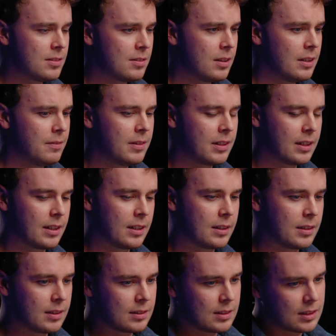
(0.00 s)
living
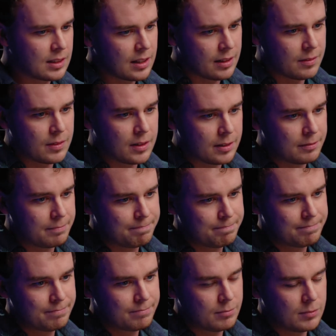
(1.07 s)
a kind of a
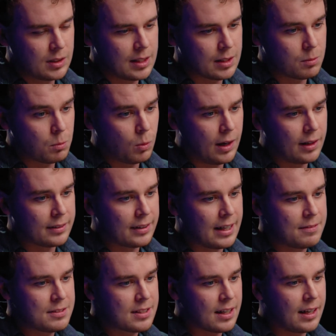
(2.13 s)
like wild
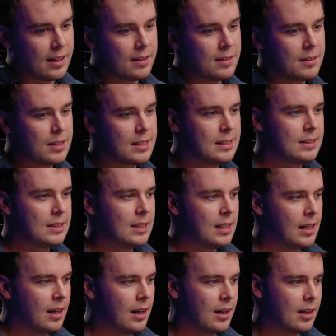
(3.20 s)
lifestyle.
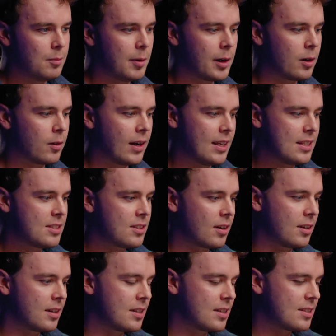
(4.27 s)
My grades started to